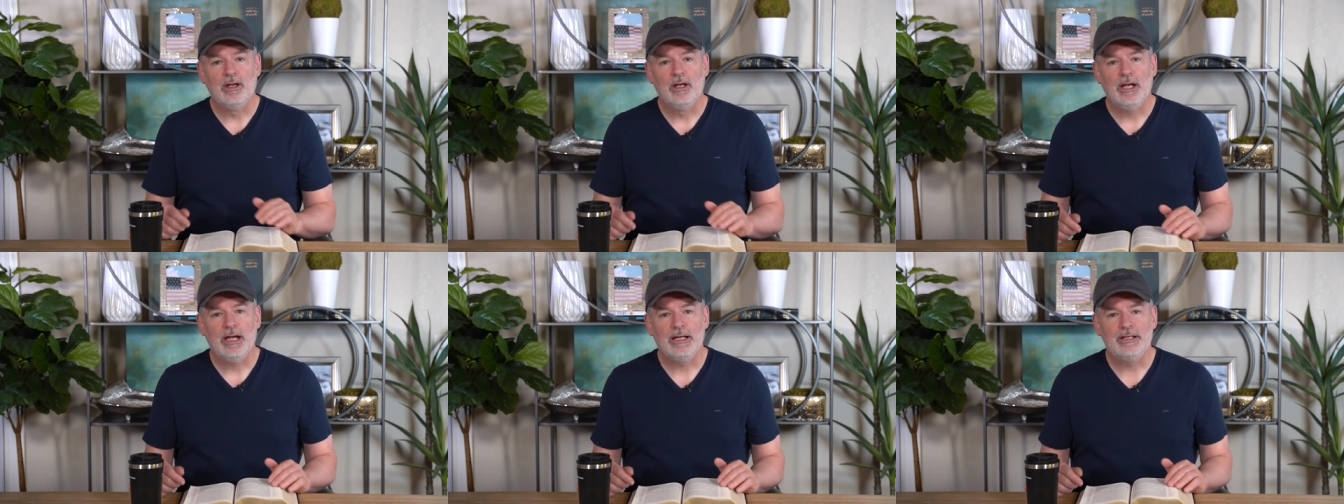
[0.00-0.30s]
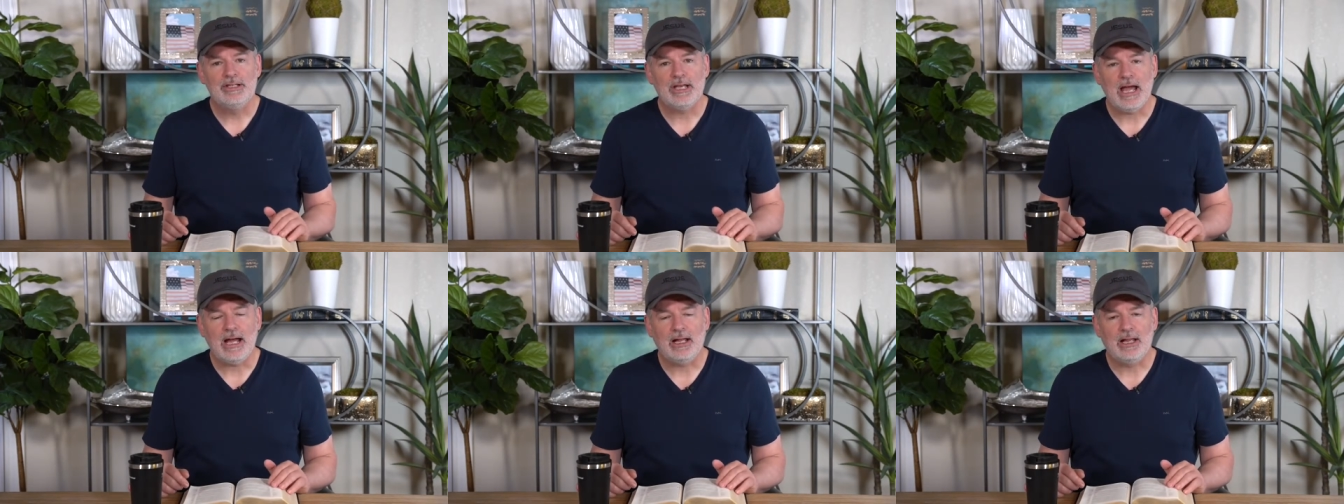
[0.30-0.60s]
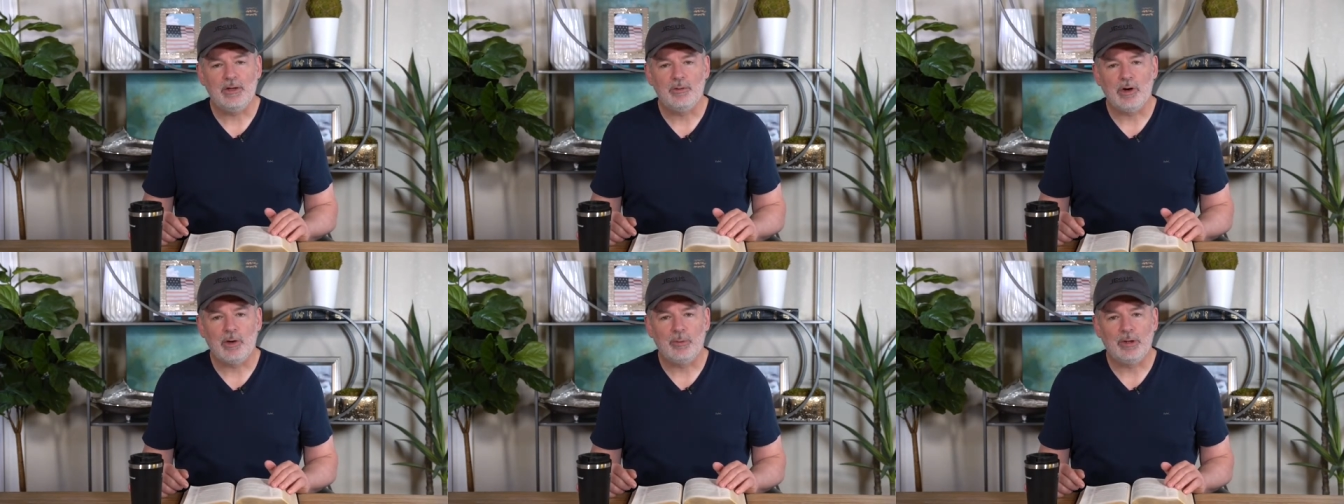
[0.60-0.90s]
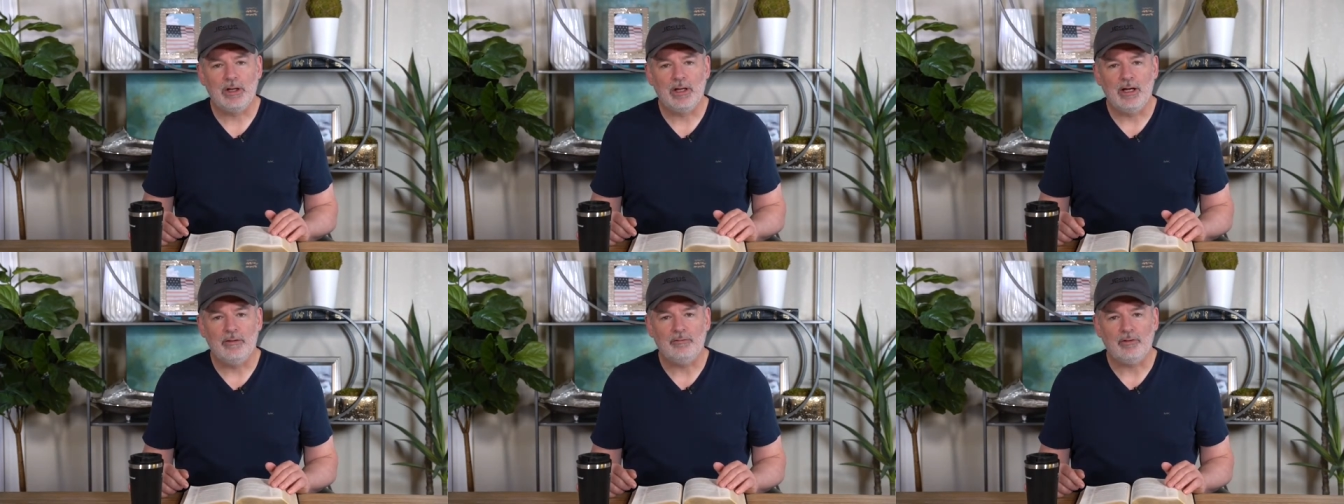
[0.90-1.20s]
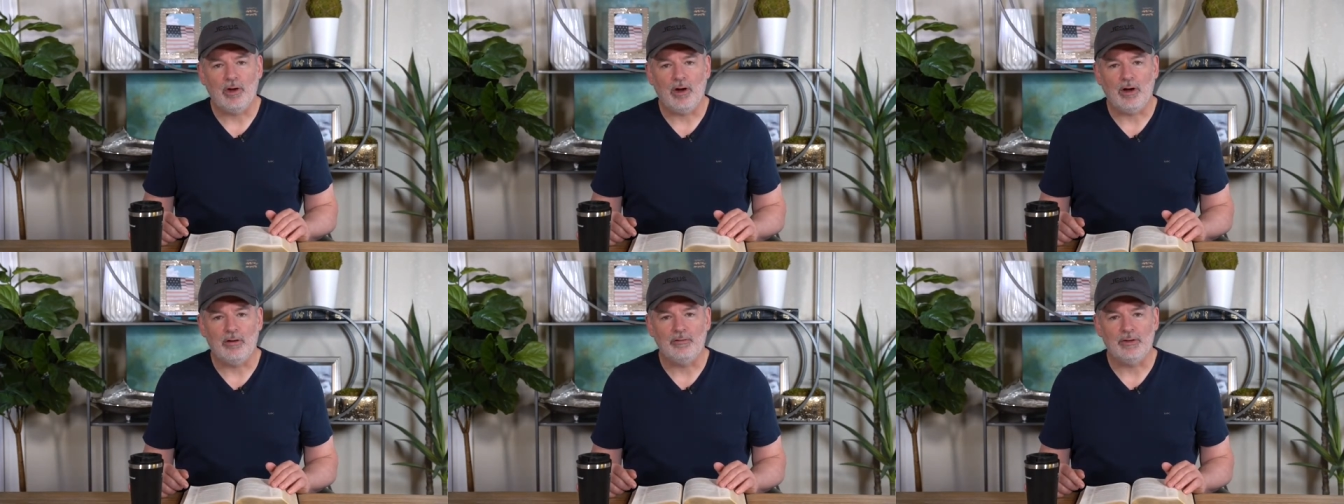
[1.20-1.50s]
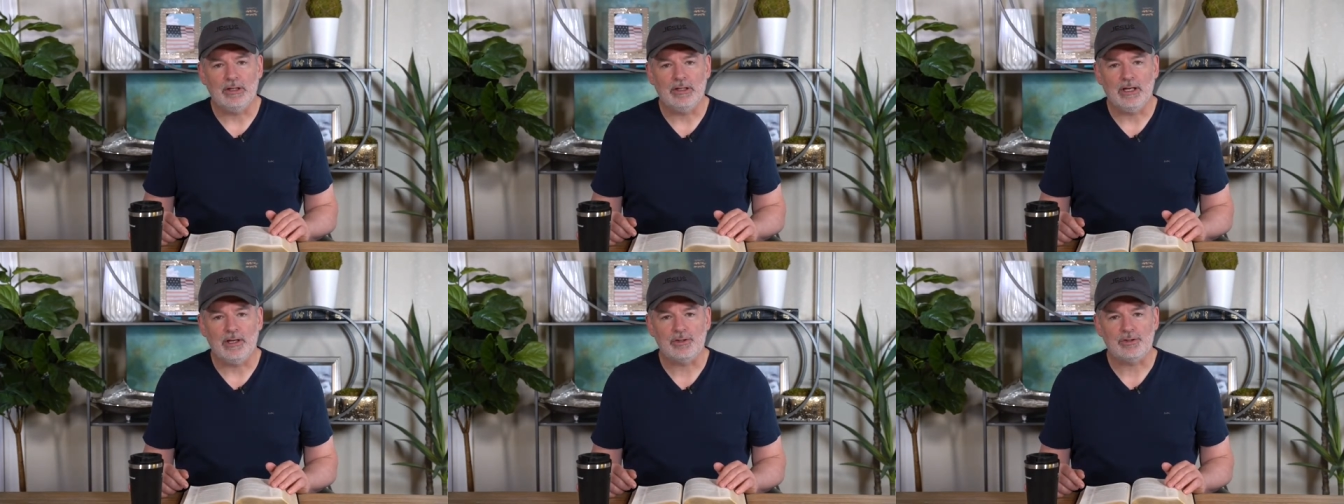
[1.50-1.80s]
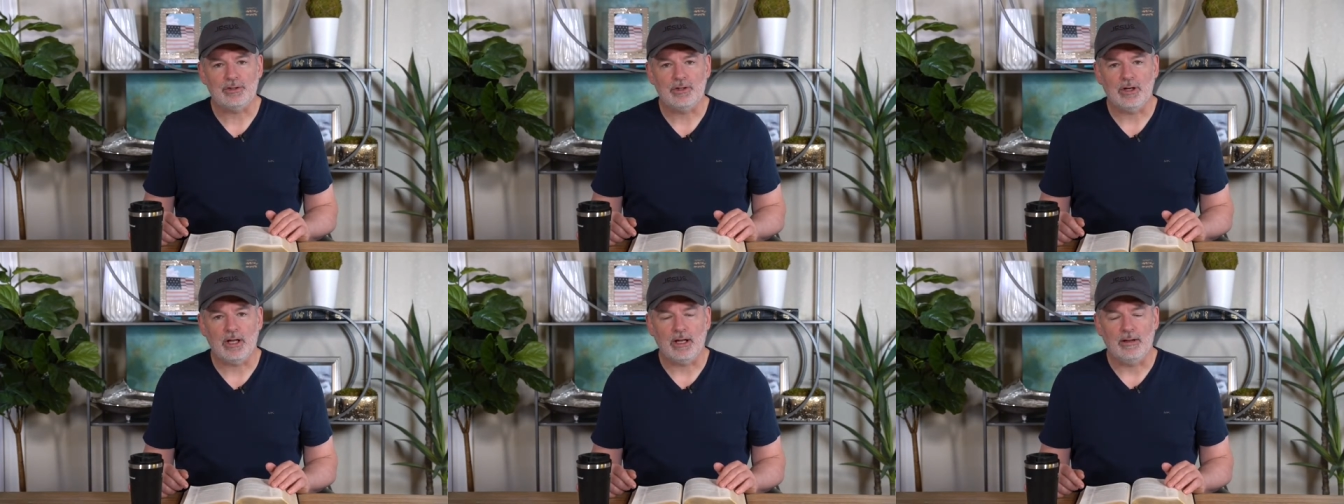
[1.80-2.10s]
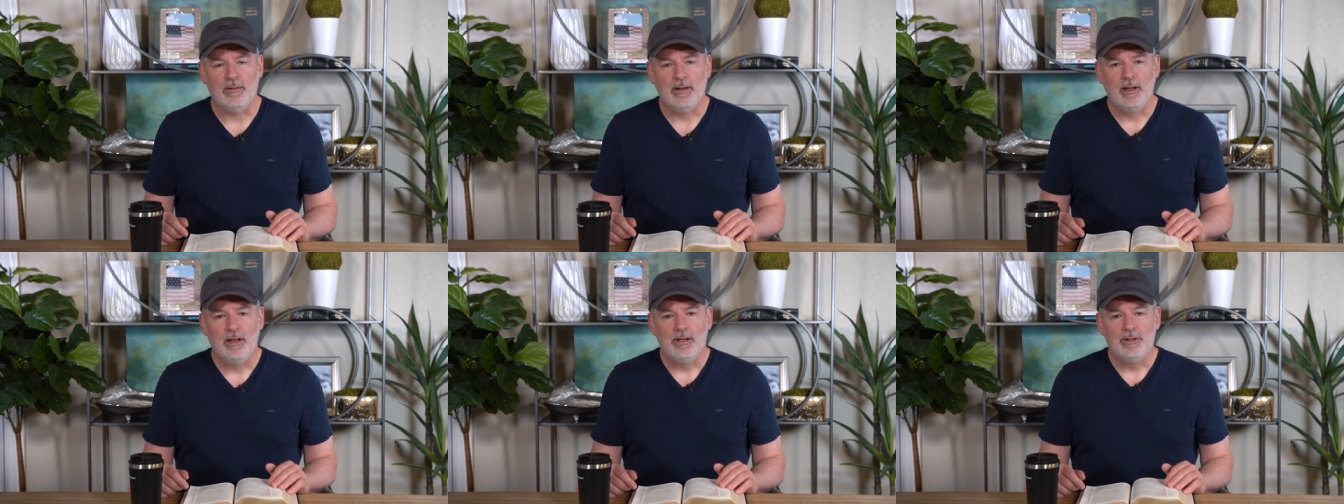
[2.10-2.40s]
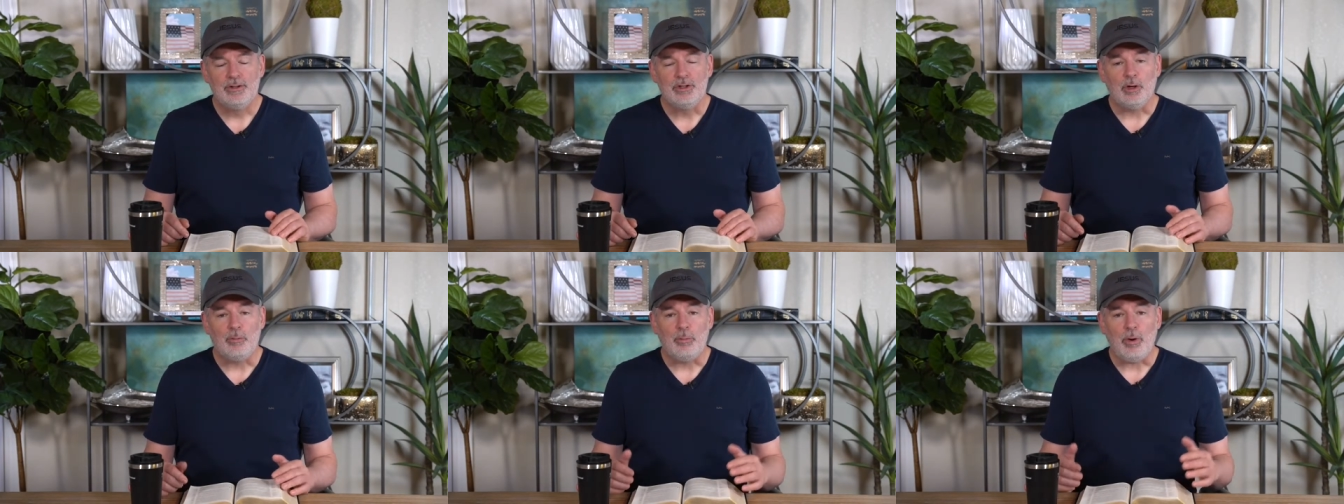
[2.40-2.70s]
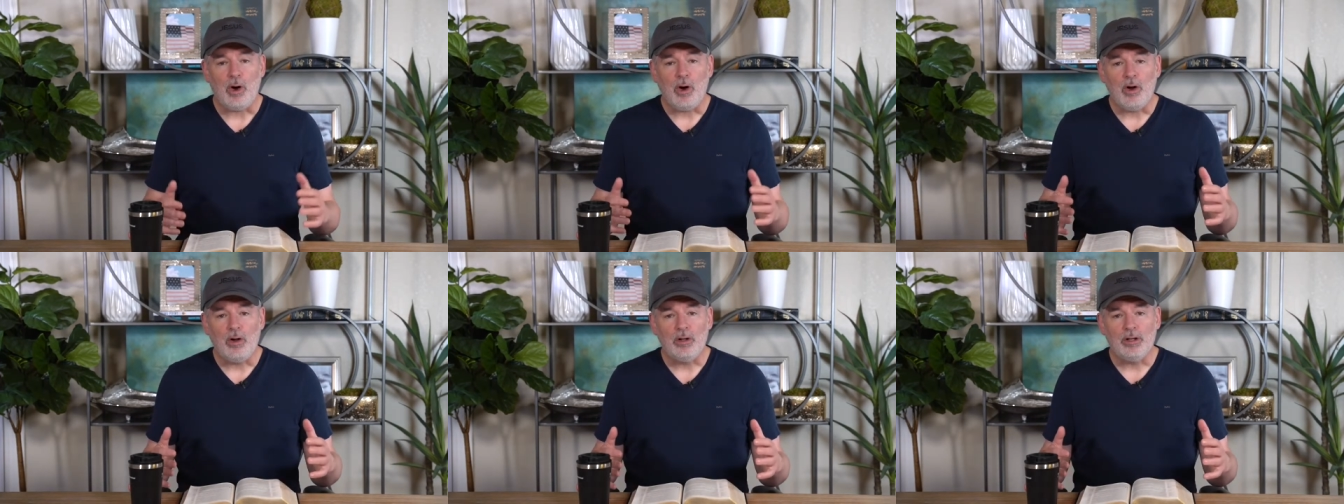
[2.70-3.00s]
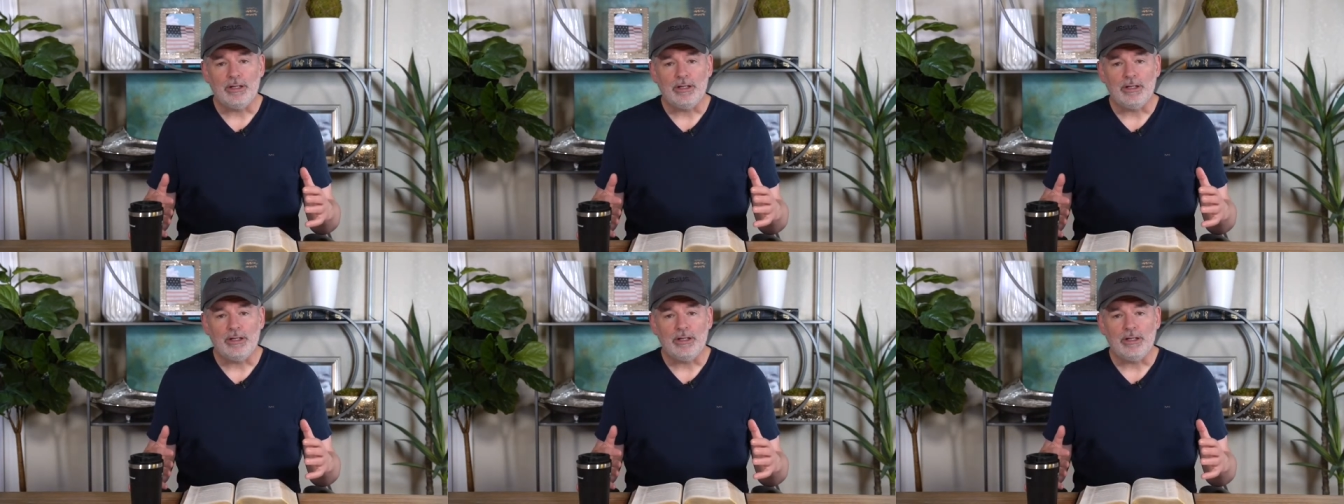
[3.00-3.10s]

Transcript: exactly where we left off yesterday. So Paul